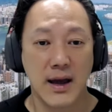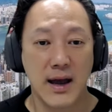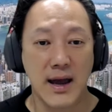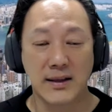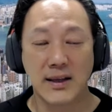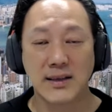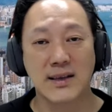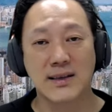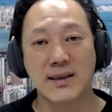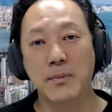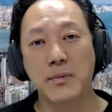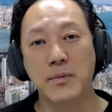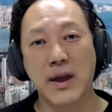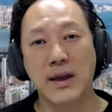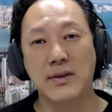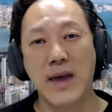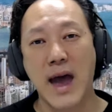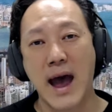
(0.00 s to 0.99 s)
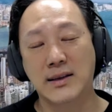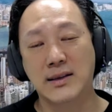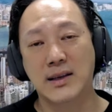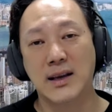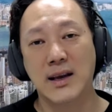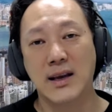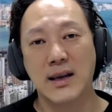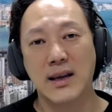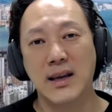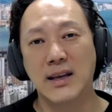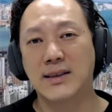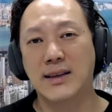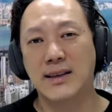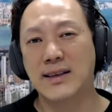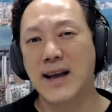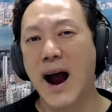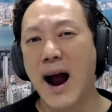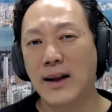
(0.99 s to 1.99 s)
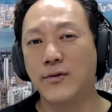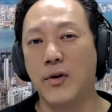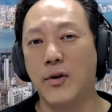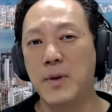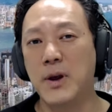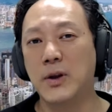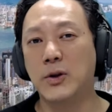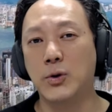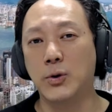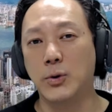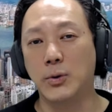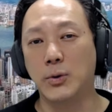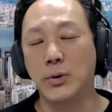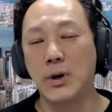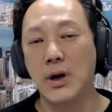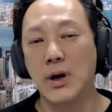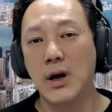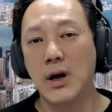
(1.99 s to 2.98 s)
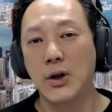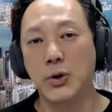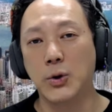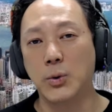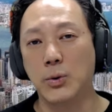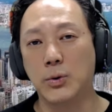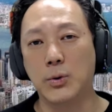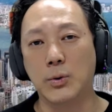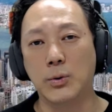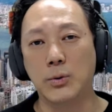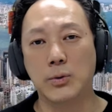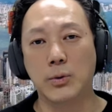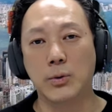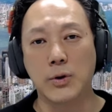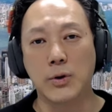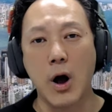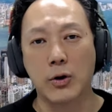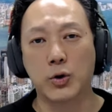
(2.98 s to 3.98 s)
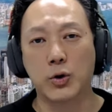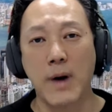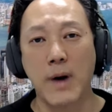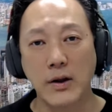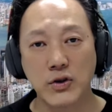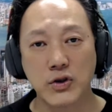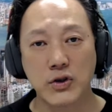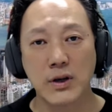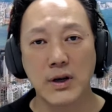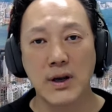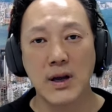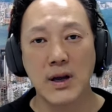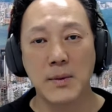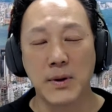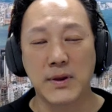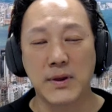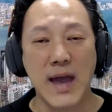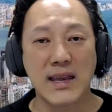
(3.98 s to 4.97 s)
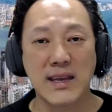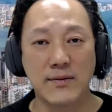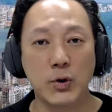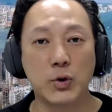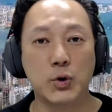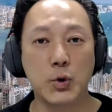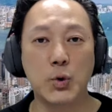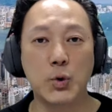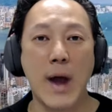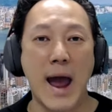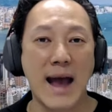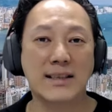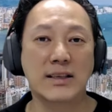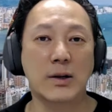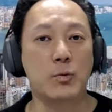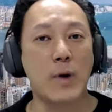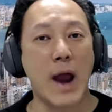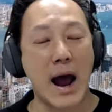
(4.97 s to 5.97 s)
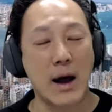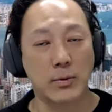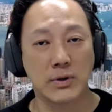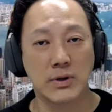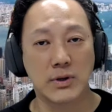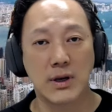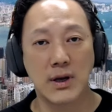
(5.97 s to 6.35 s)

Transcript: And this is something that is, is hard for me to, to, to, to talk too much. But then if you do ask around,